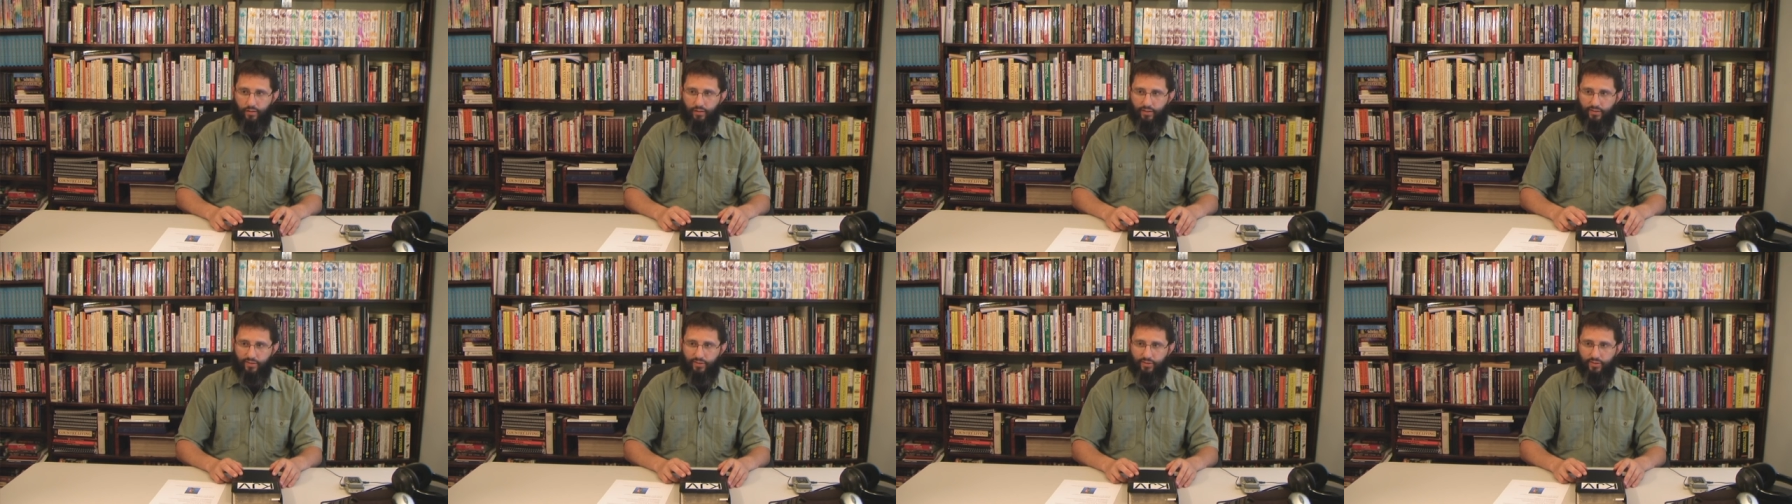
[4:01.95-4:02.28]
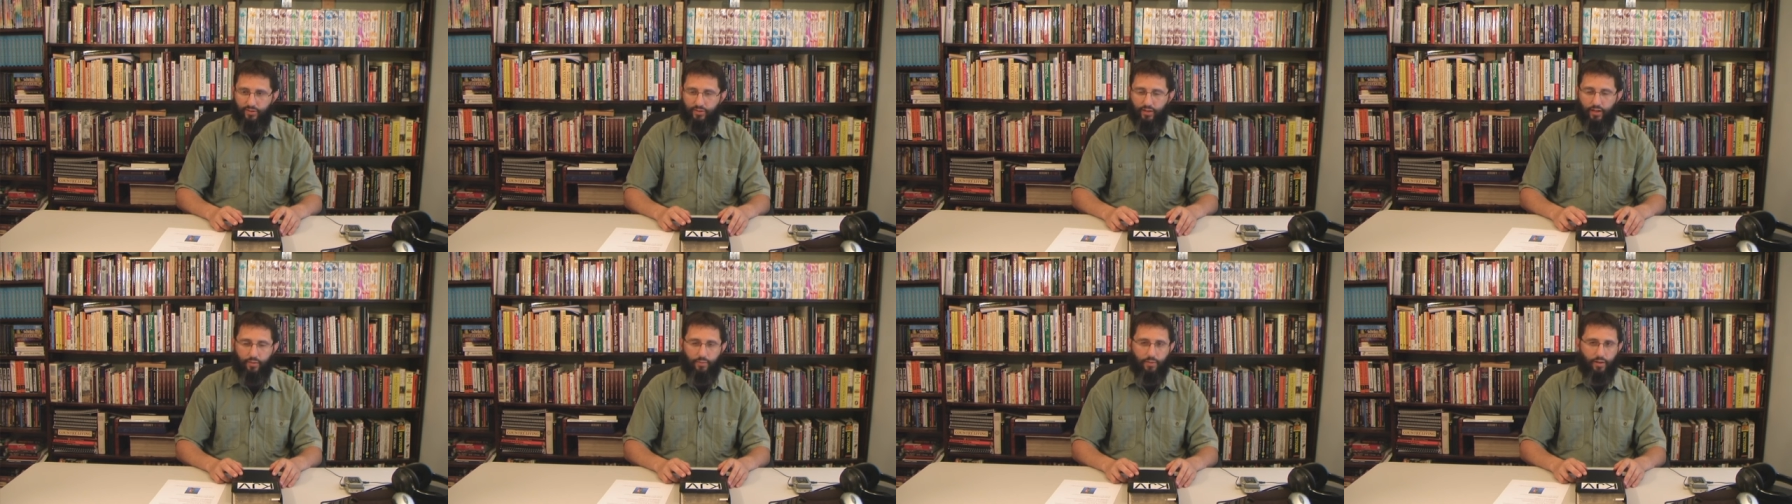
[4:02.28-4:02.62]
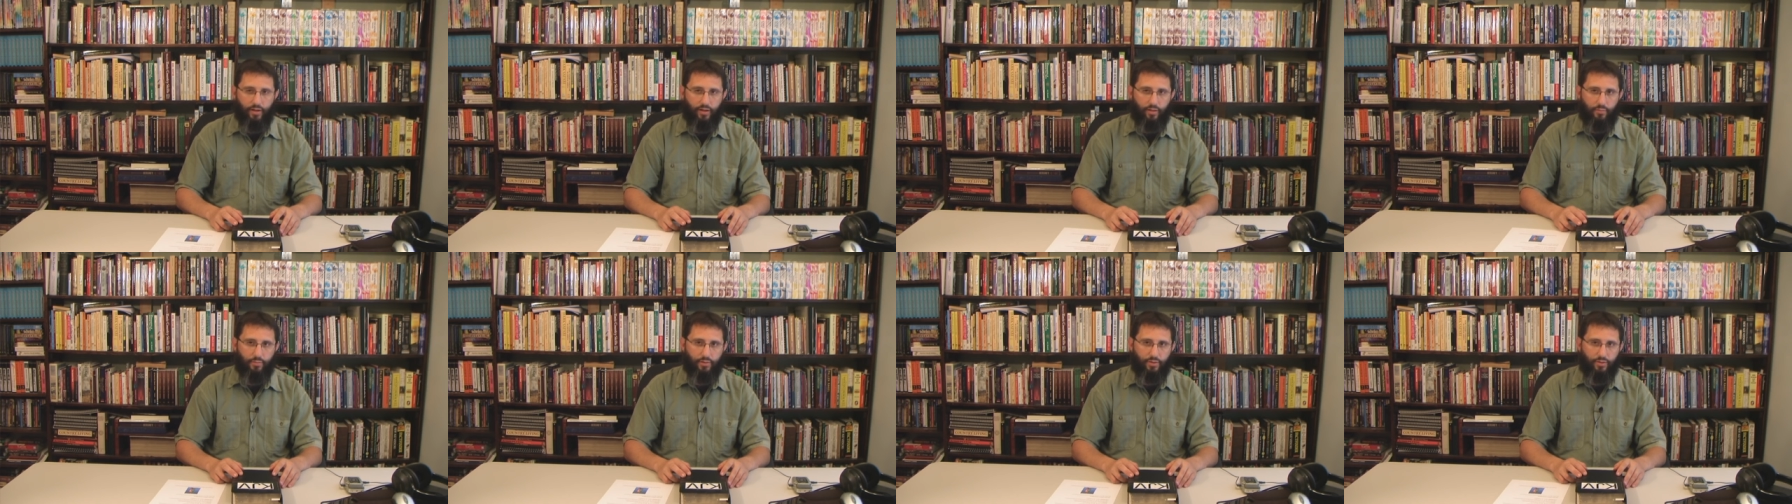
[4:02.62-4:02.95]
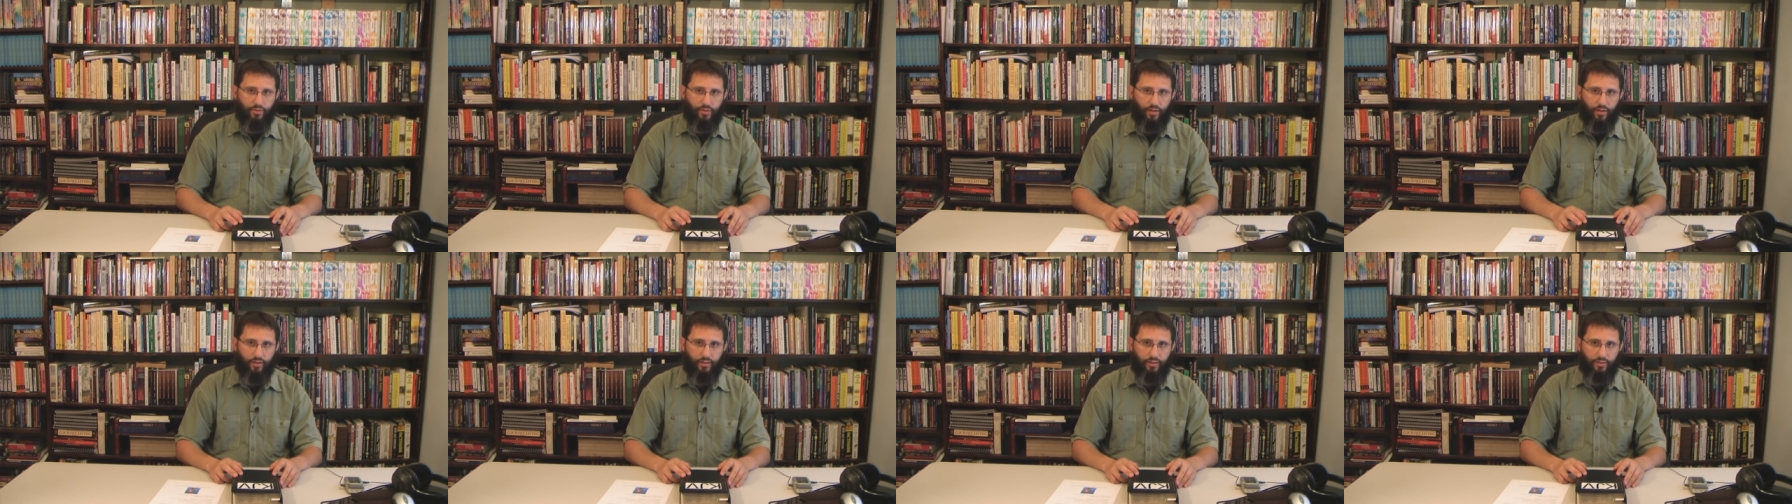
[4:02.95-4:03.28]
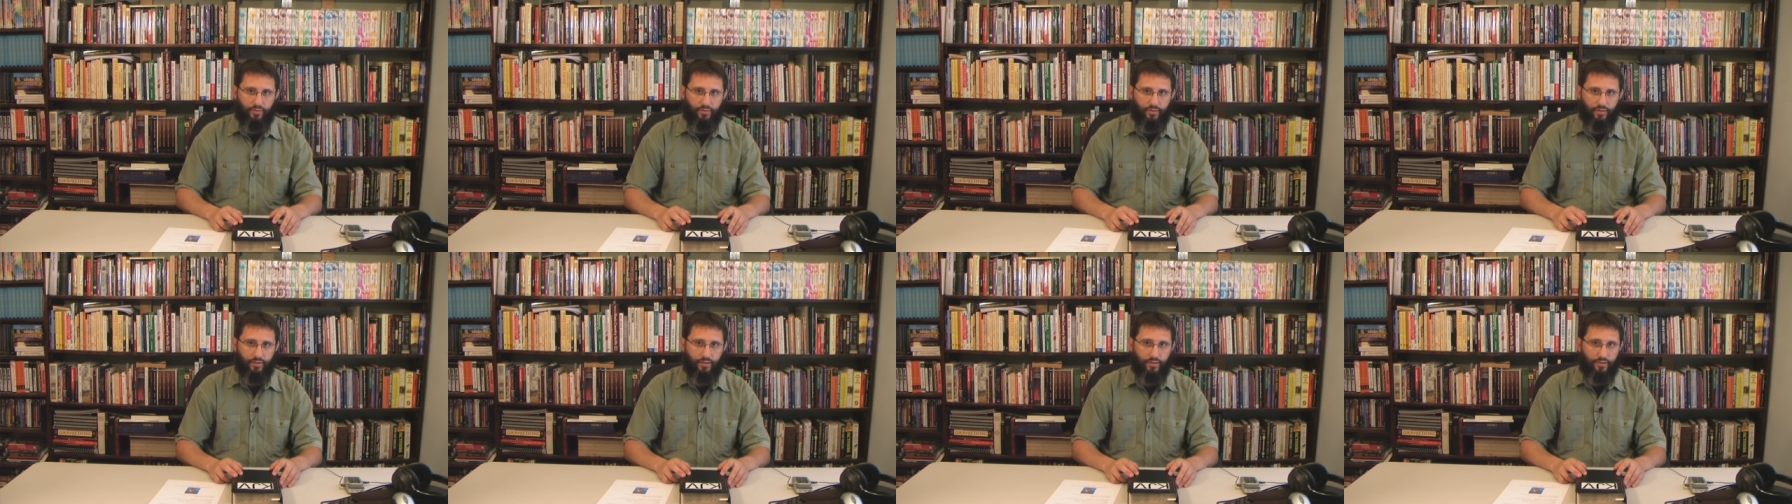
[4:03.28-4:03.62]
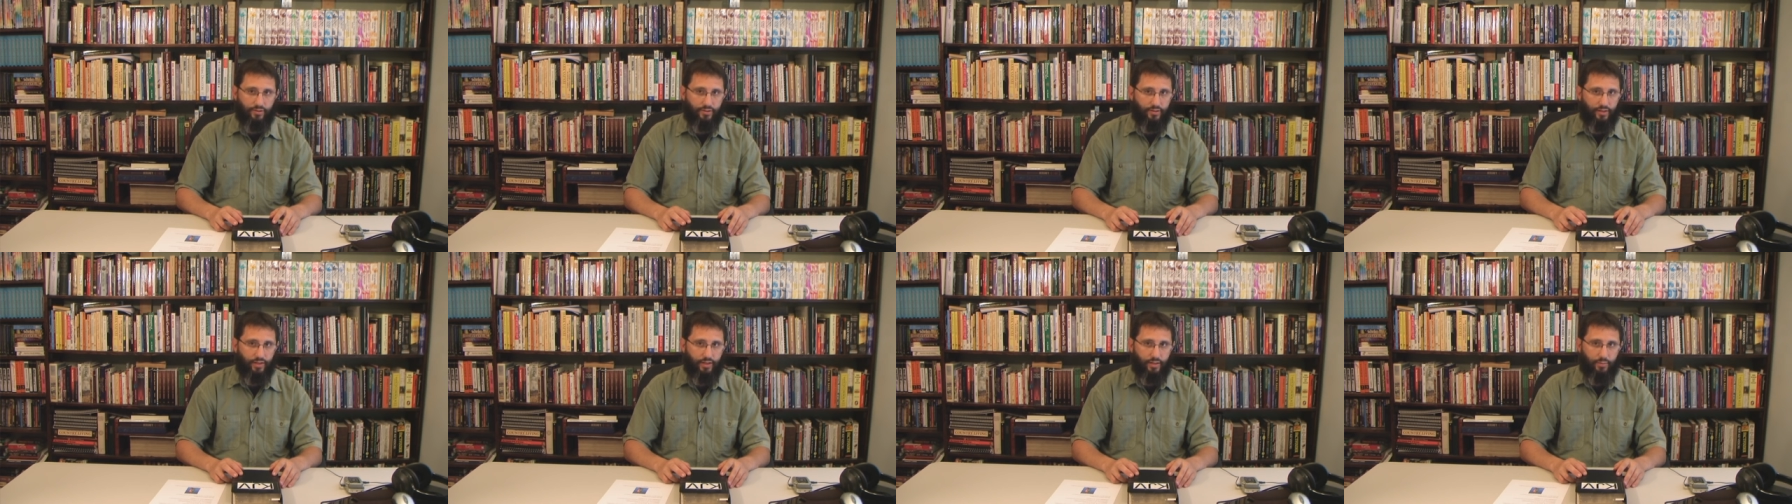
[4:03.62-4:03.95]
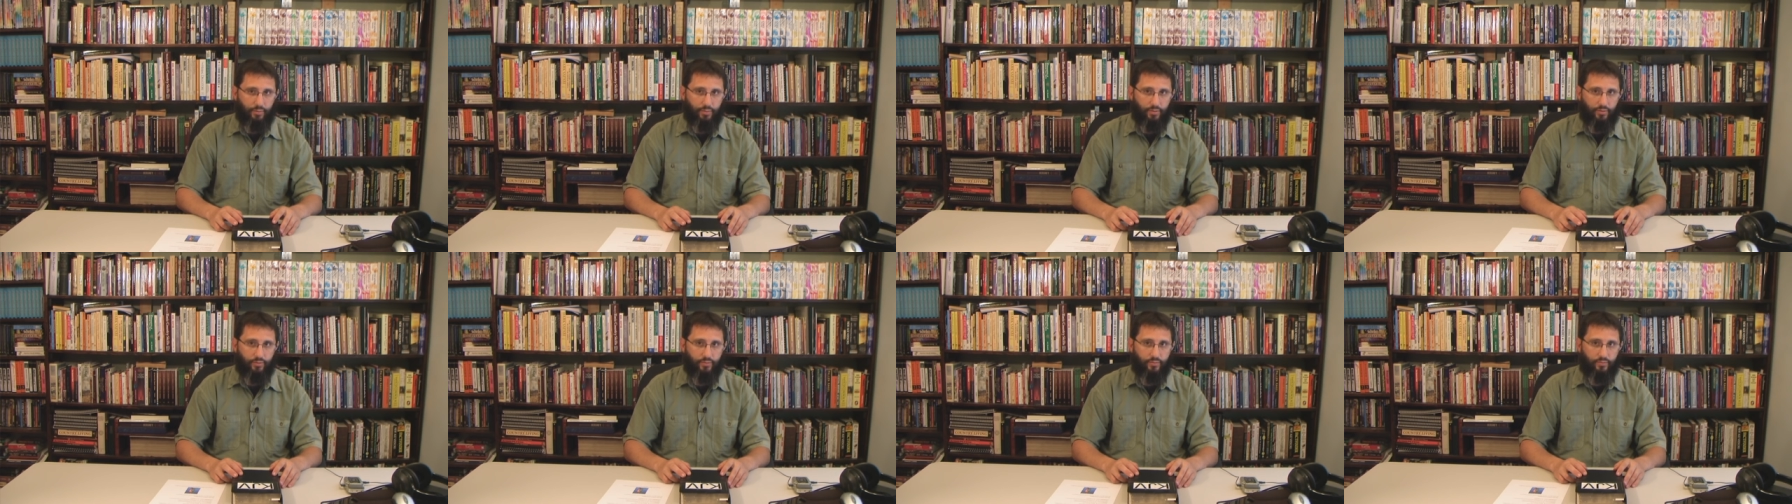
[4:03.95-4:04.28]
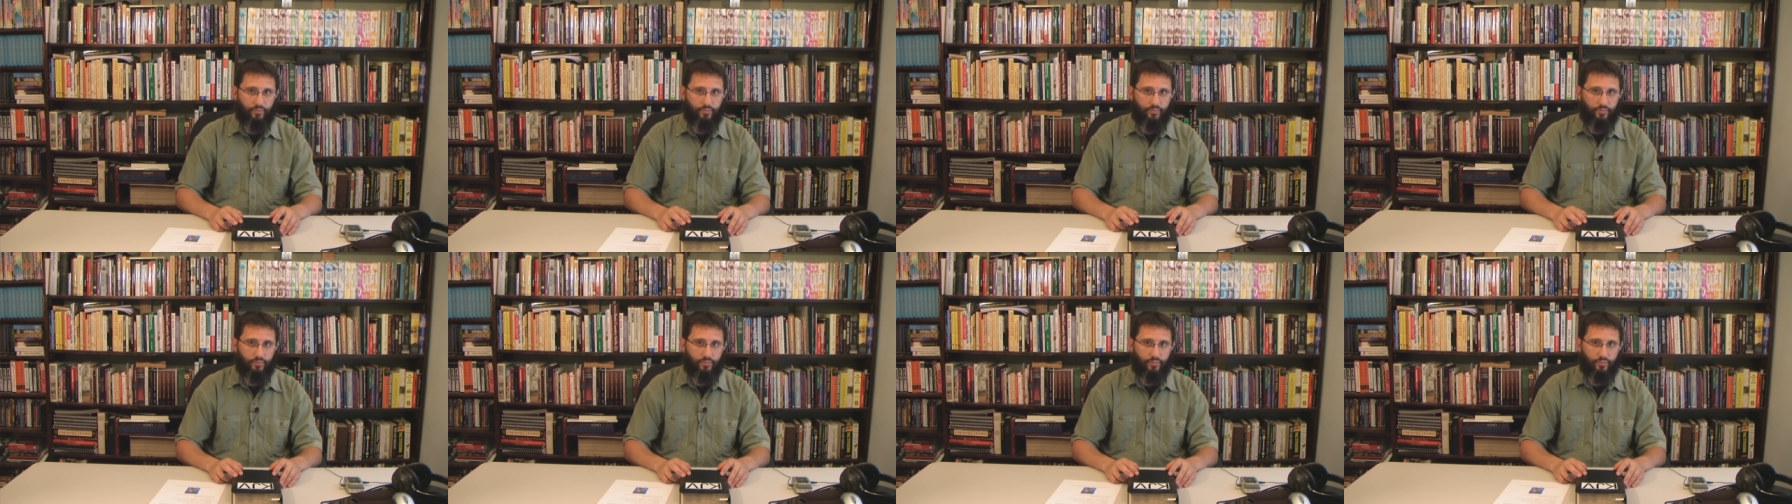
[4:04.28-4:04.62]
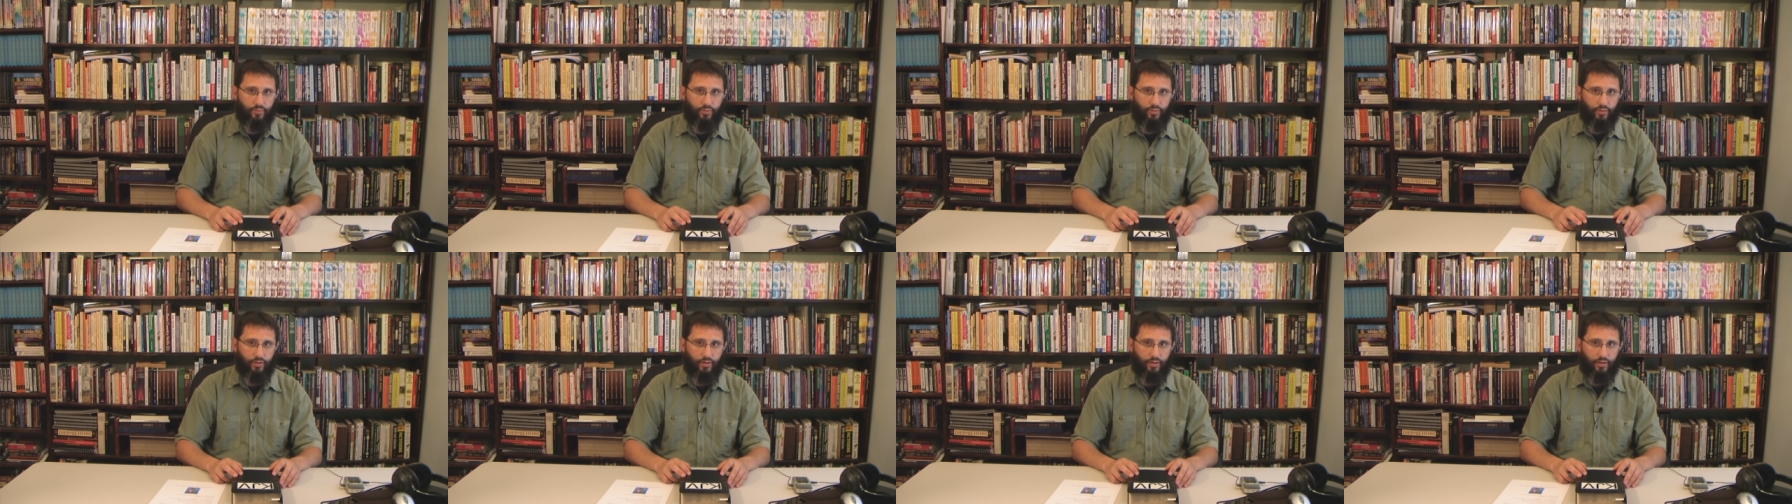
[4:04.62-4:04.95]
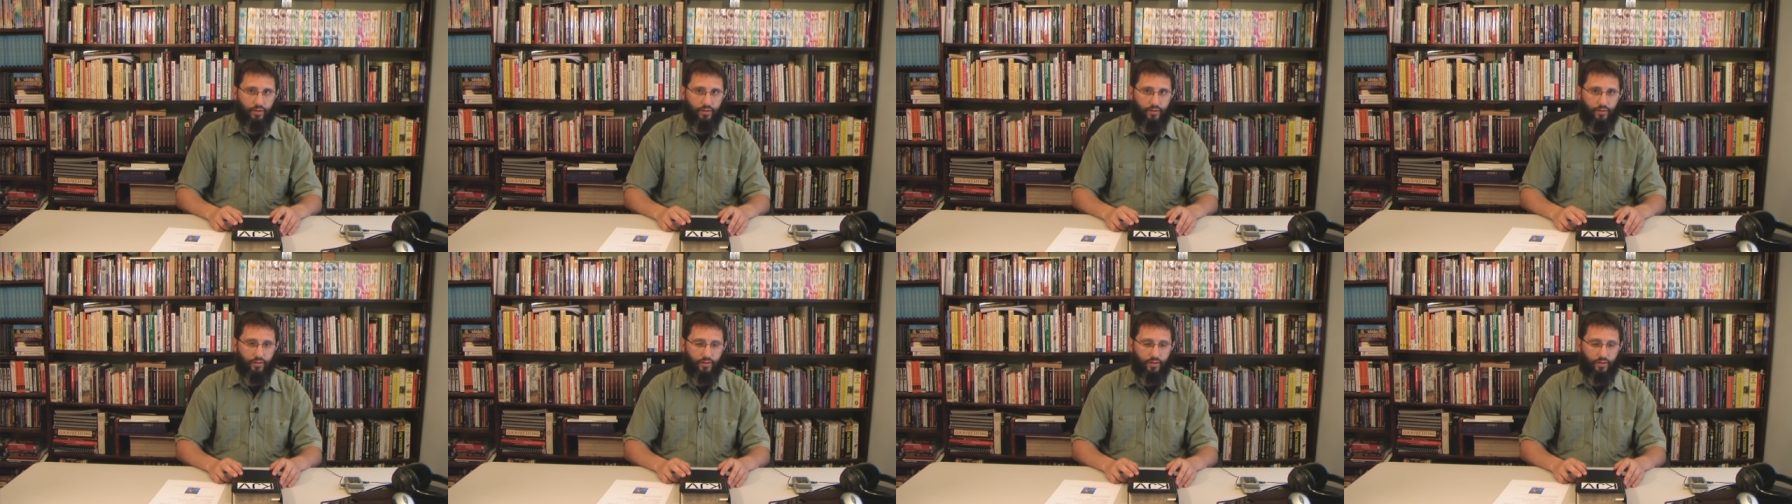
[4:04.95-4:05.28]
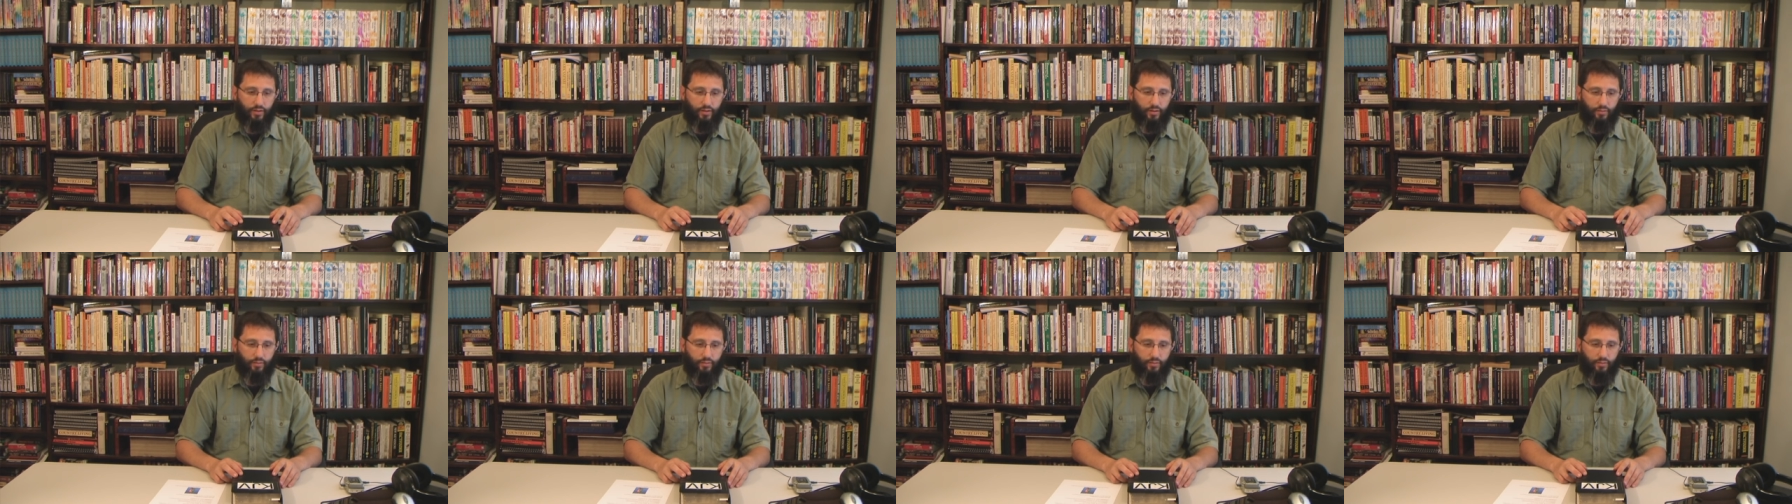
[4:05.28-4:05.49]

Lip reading: let's just say I'm not going to be shocked if it doesn't happen. Okay.